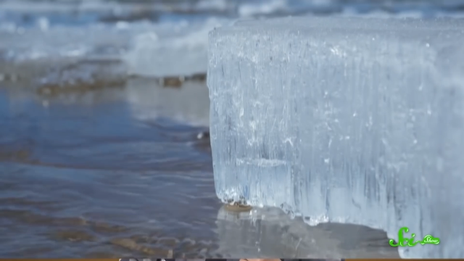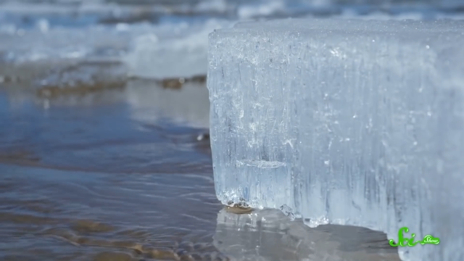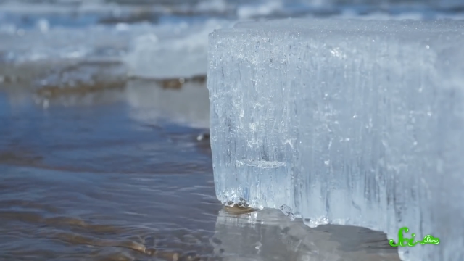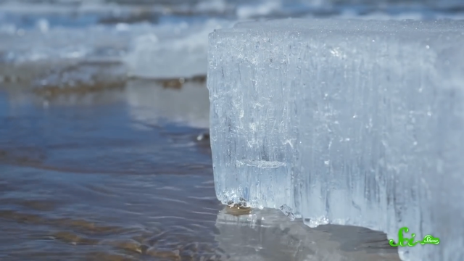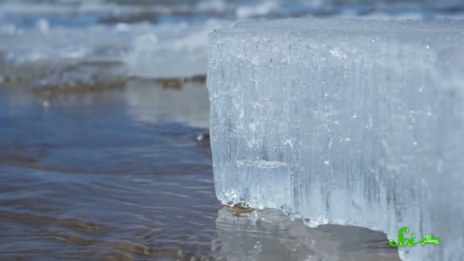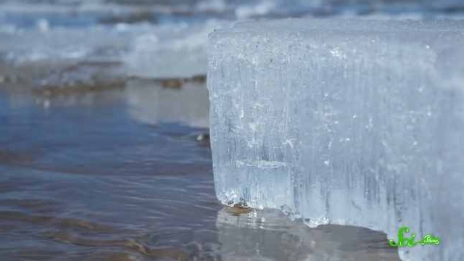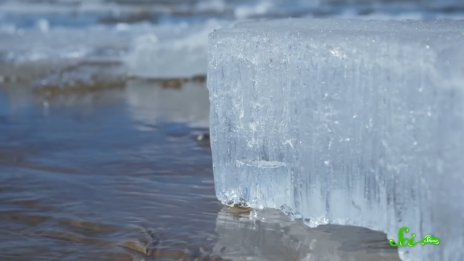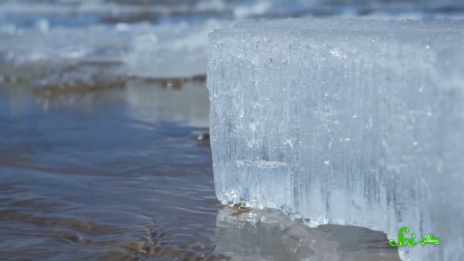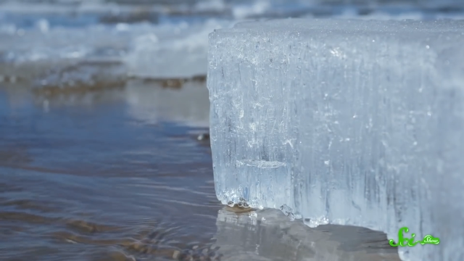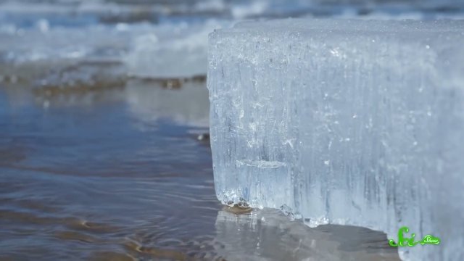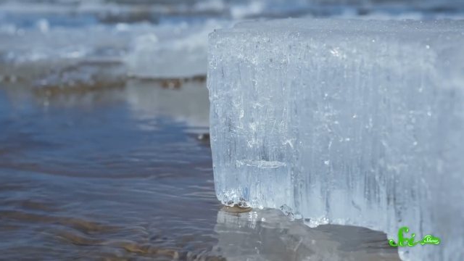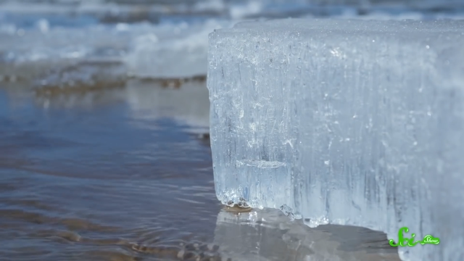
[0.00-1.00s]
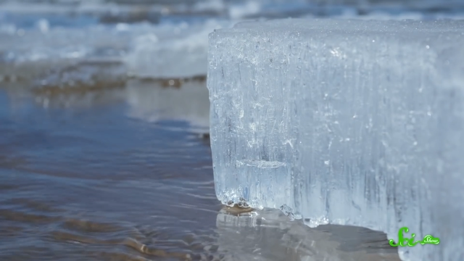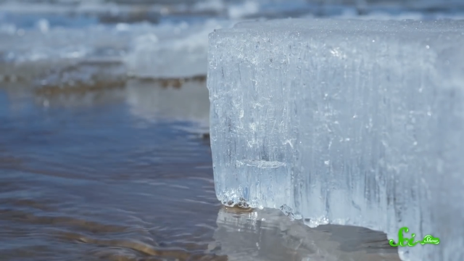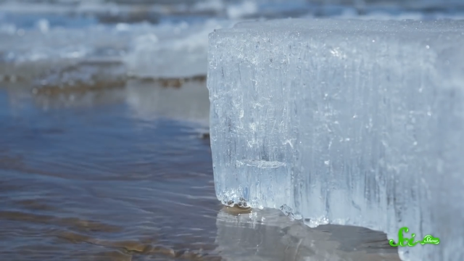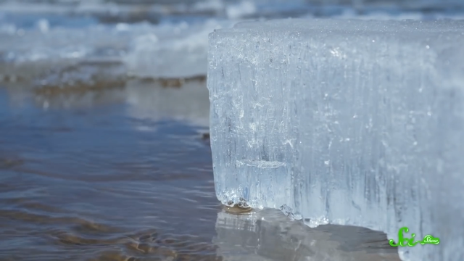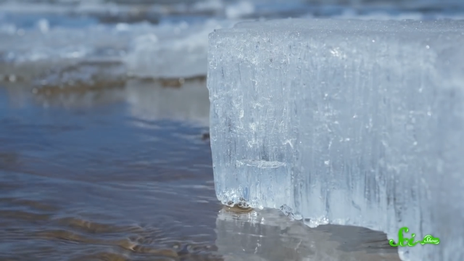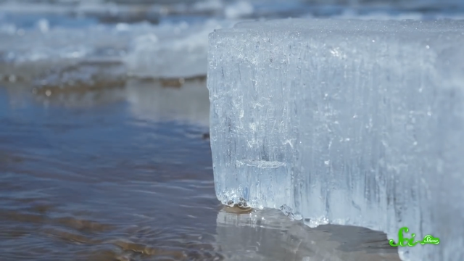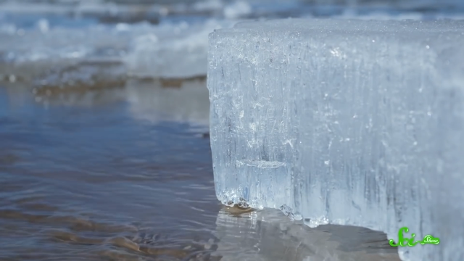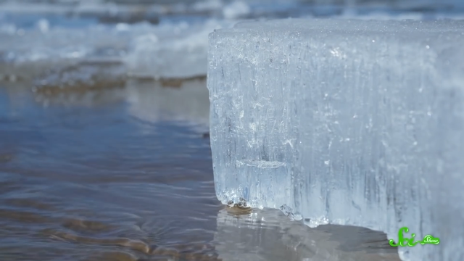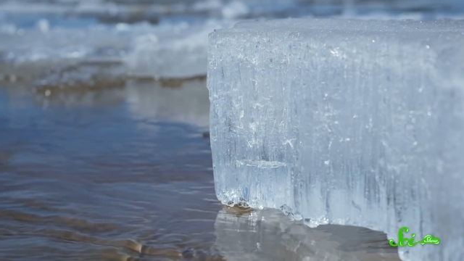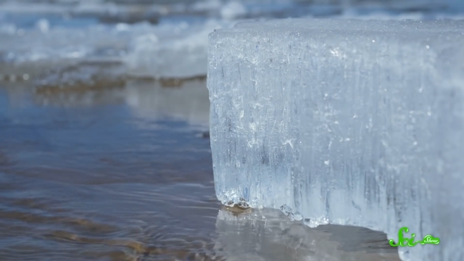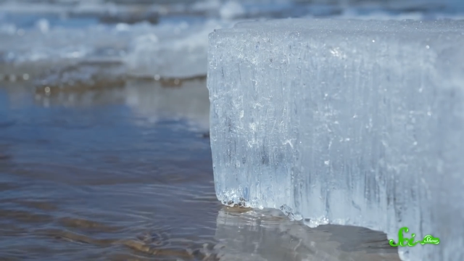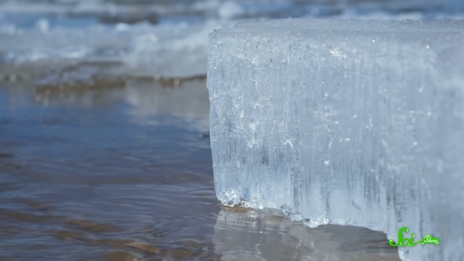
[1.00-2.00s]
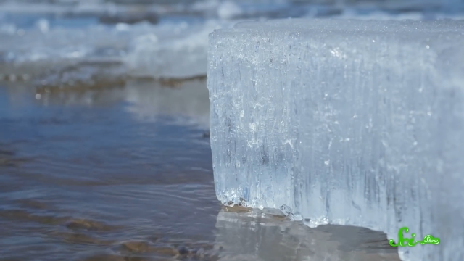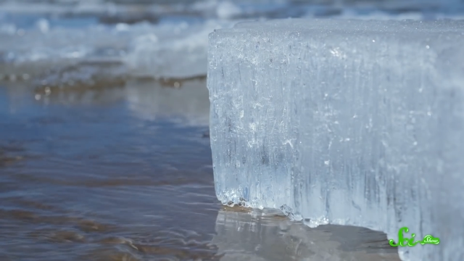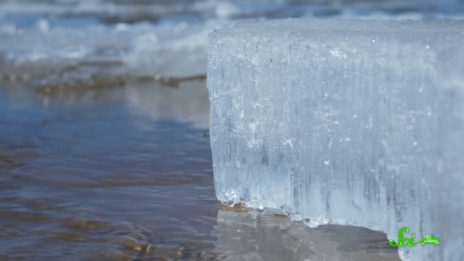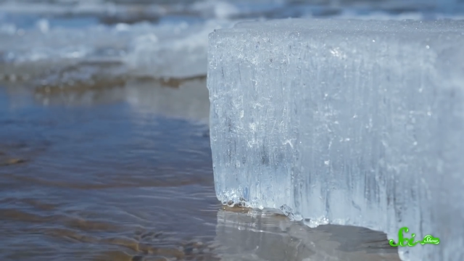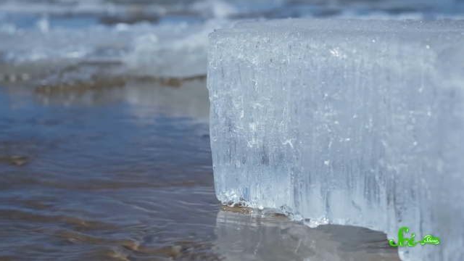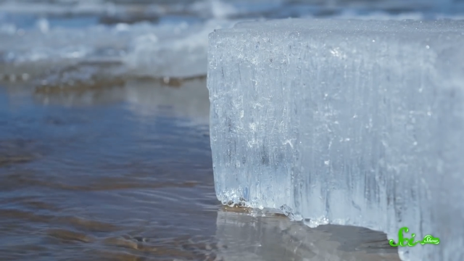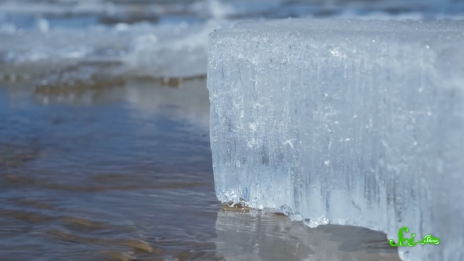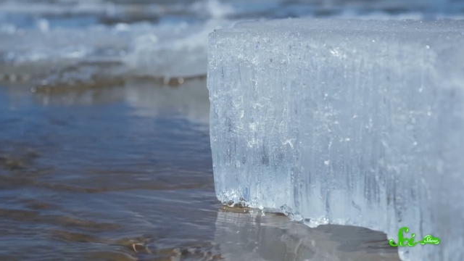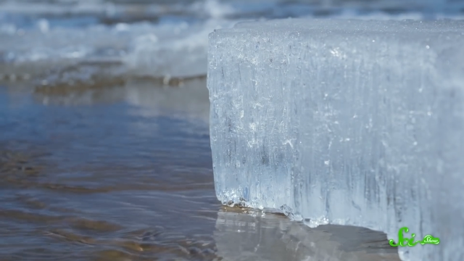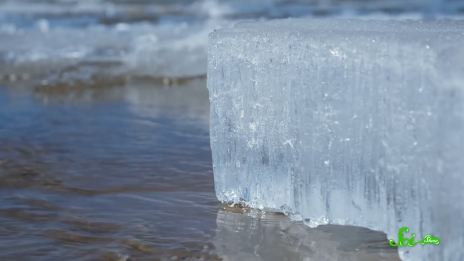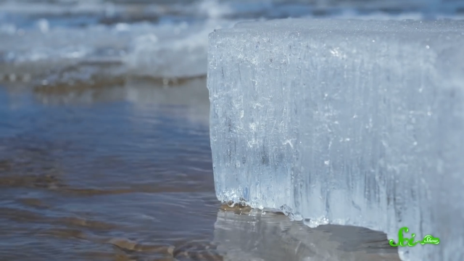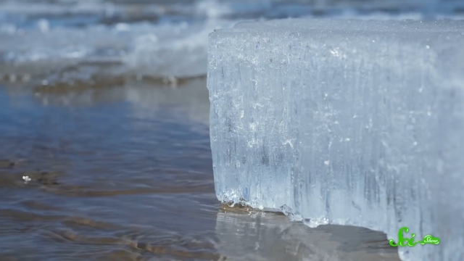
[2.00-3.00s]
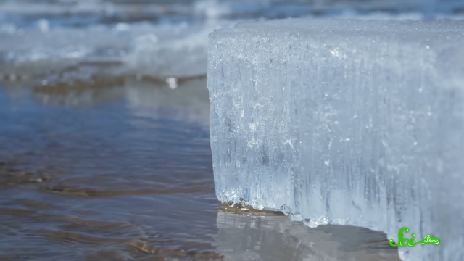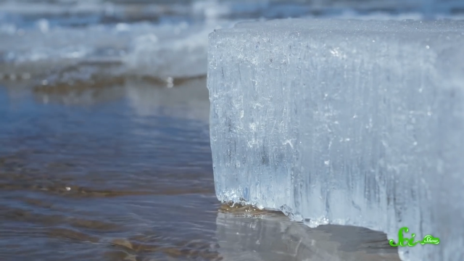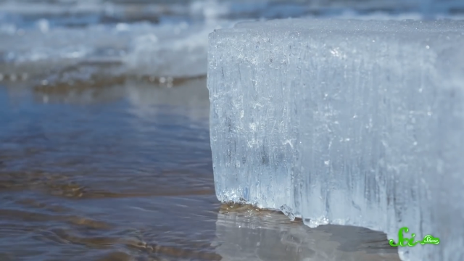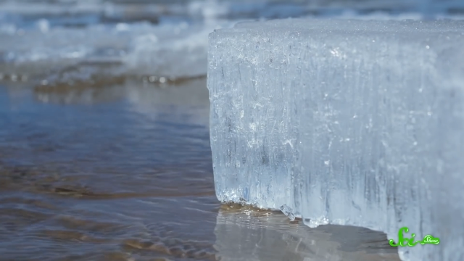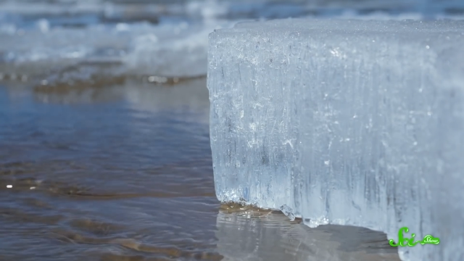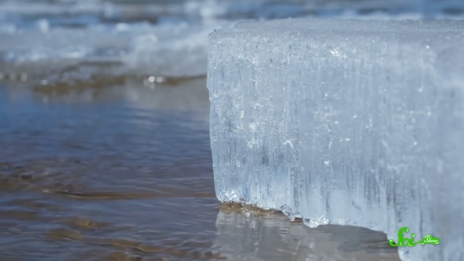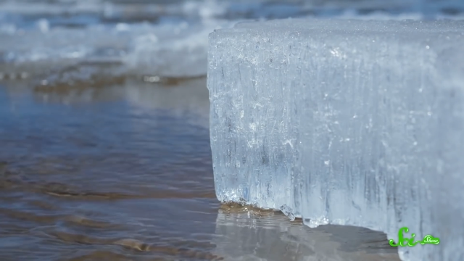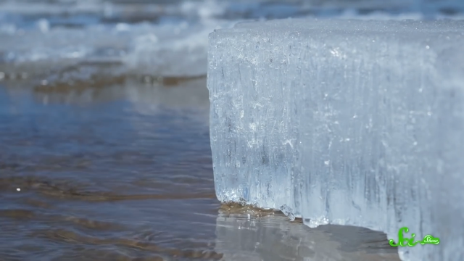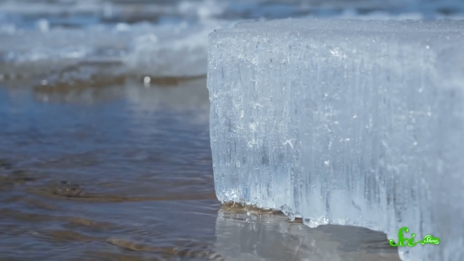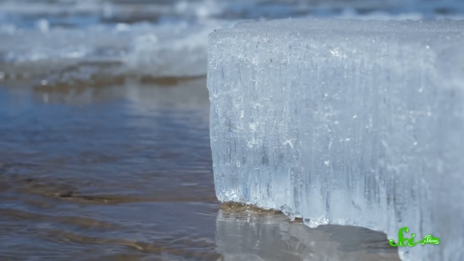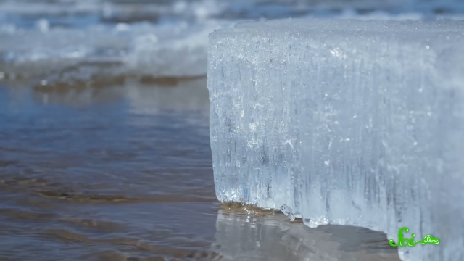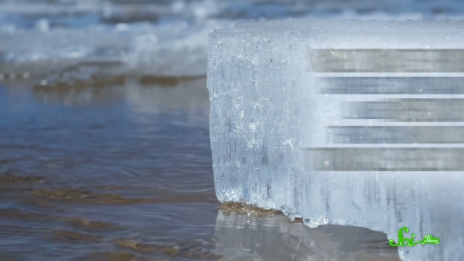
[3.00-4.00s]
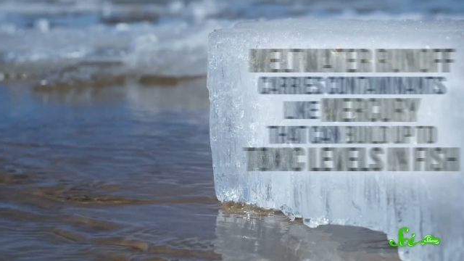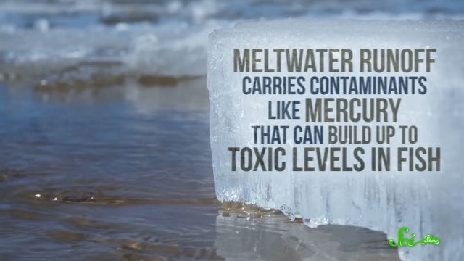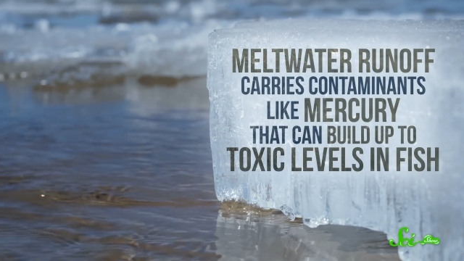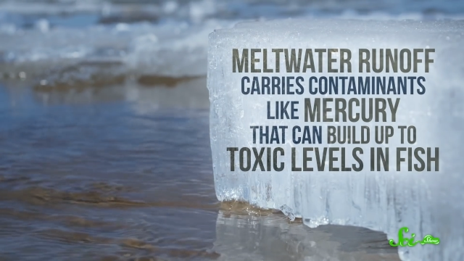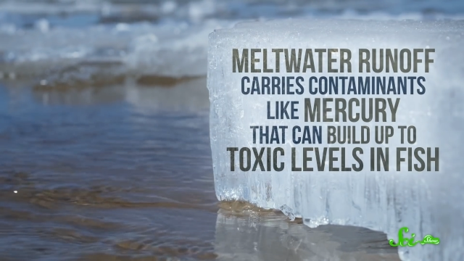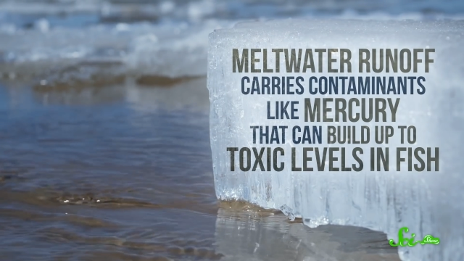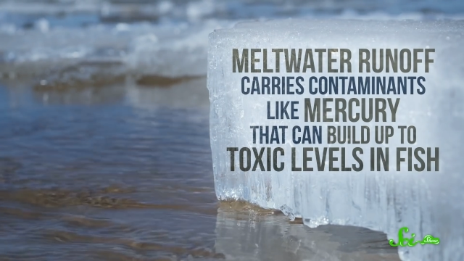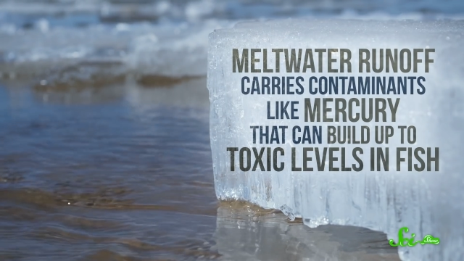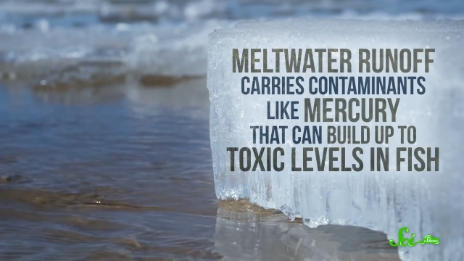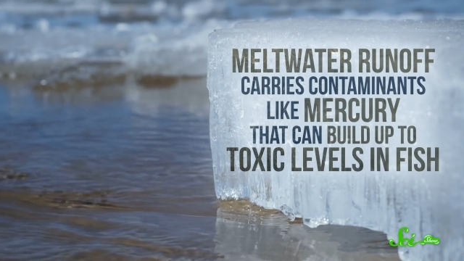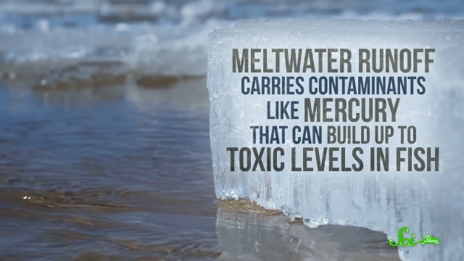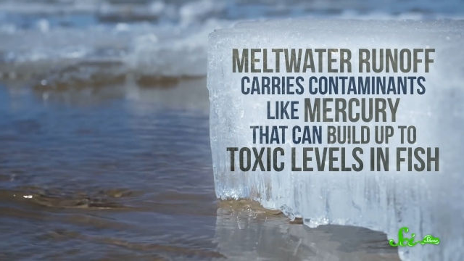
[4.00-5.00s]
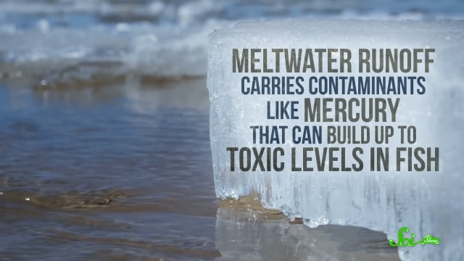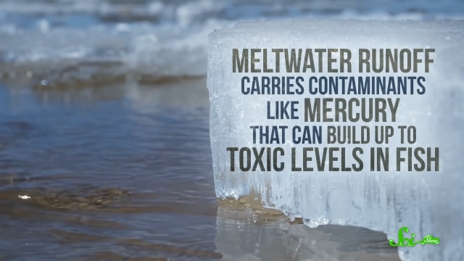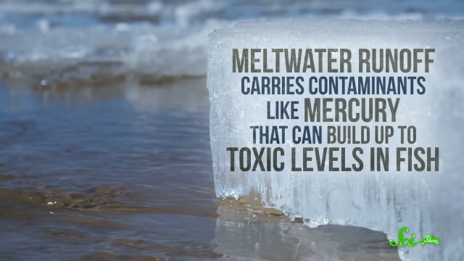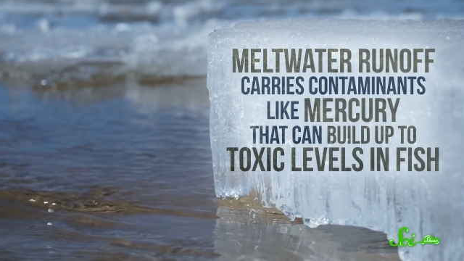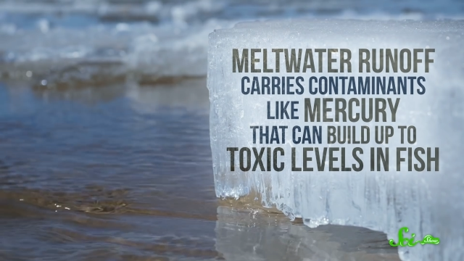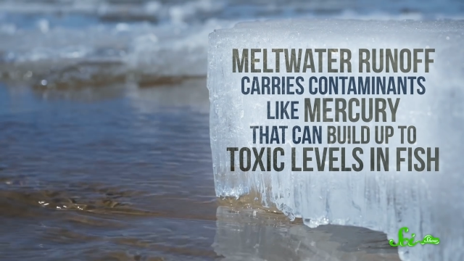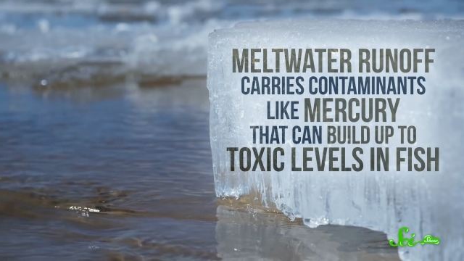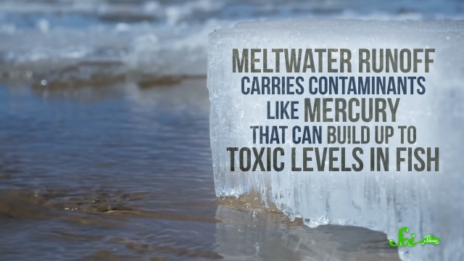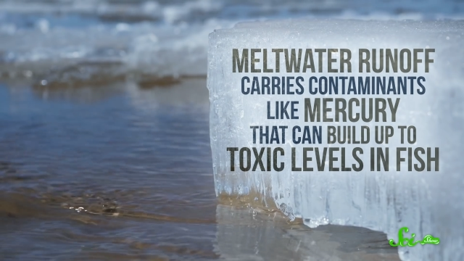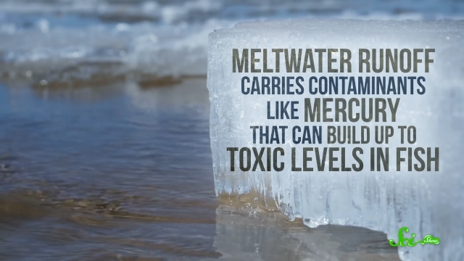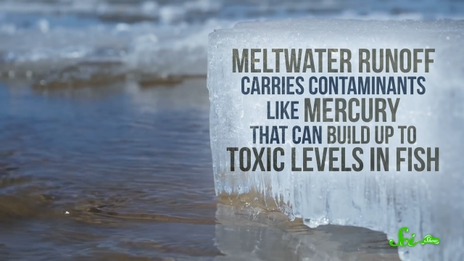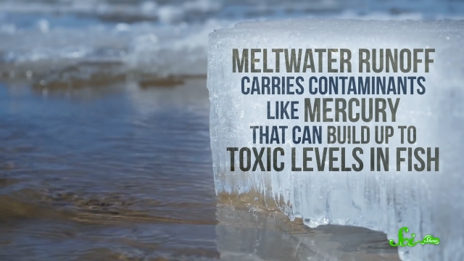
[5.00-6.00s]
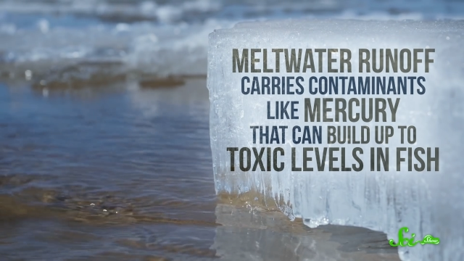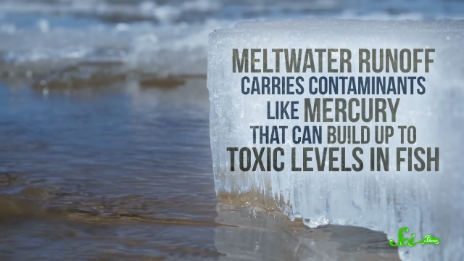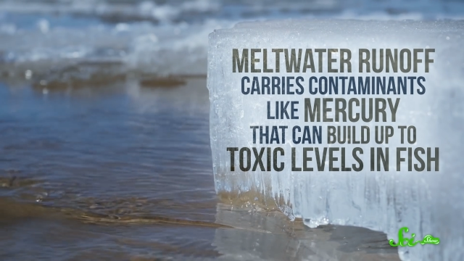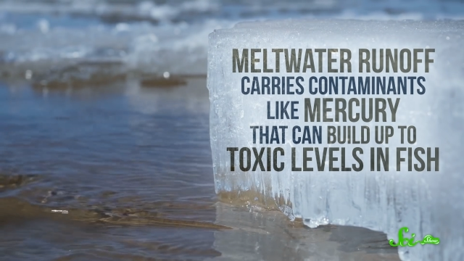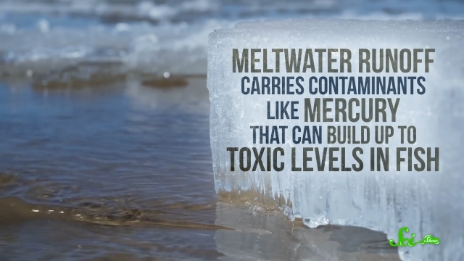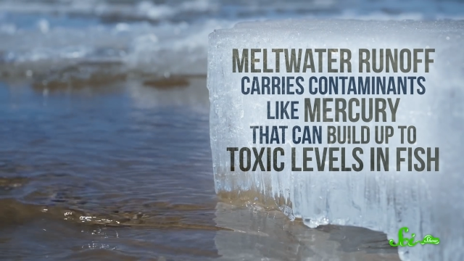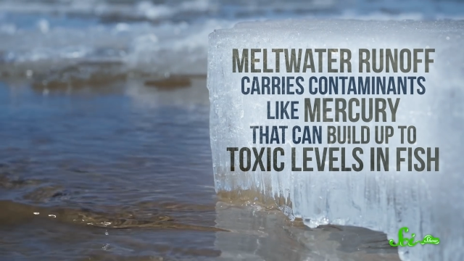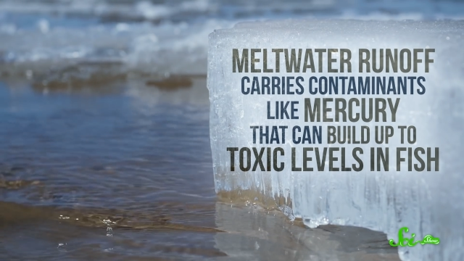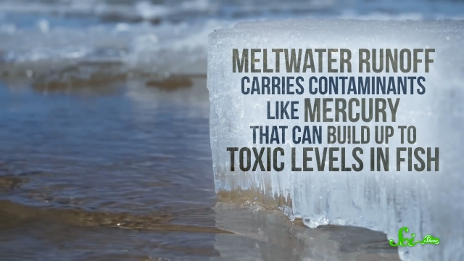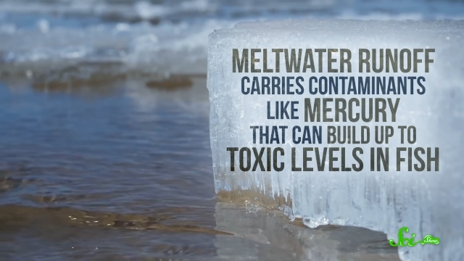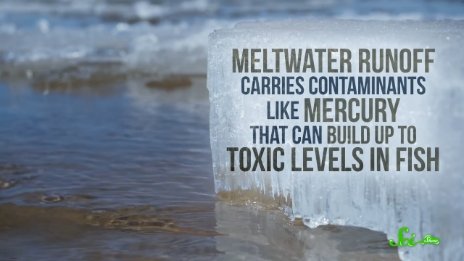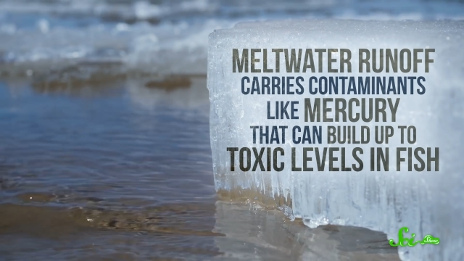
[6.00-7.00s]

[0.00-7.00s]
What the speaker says: [unreadable: no face in view]